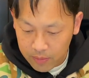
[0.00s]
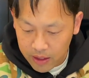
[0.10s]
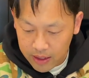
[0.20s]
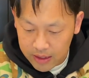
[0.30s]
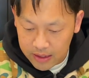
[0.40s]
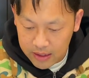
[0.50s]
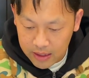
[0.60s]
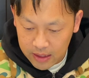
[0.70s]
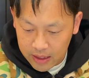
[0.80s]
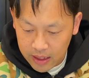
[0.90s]
I might get
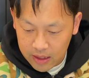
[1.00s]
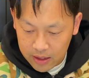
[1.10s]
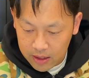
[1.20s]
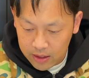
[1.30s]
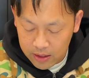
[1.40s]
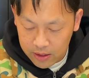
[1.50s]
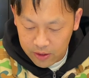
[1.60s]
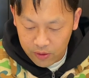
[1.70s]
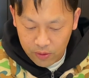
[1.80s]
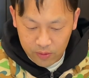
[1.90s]
sick again, and
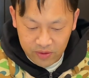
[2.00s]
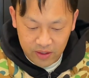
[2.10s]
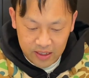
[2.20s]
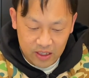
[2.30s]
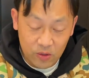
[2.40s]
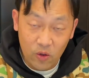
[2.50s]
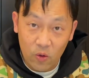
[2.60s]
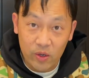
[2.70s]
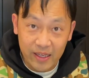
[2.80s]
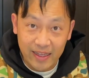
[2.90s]
there's
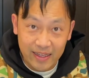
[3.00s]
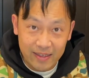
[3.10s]
only